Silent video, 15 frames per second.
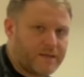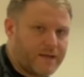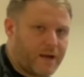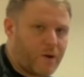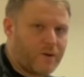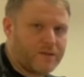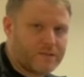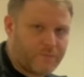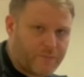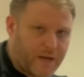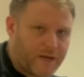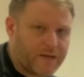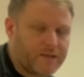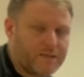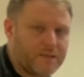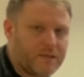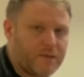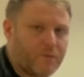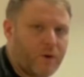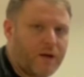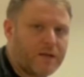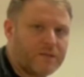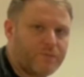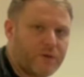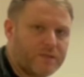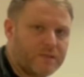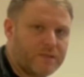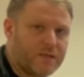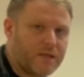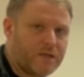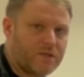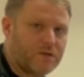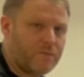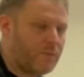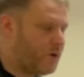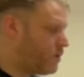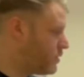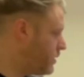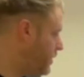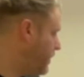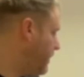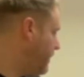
and now it's back into your wireless presentation mode.